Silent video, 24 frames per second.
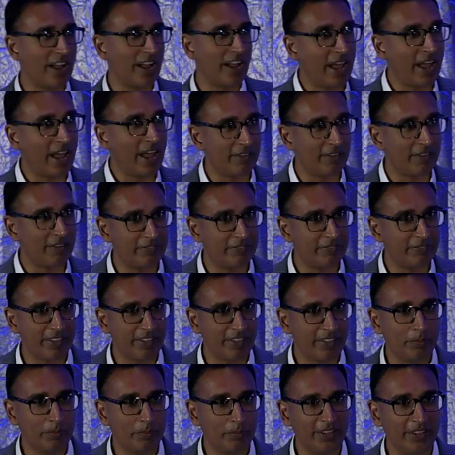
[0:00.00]
behalf of
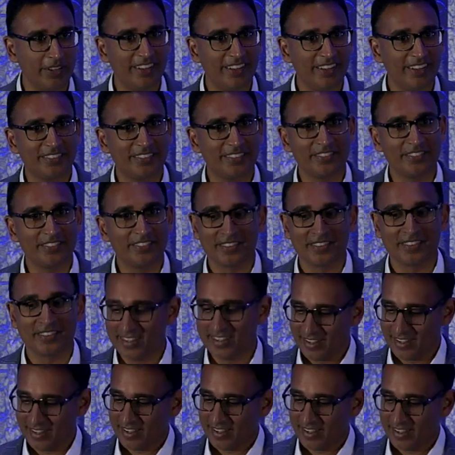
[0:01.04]
SAP.
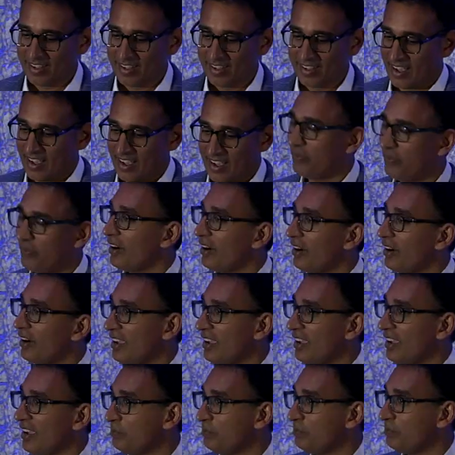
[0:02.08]
We
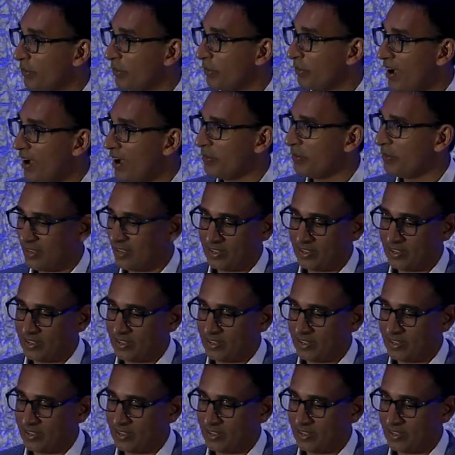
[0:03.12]
are proud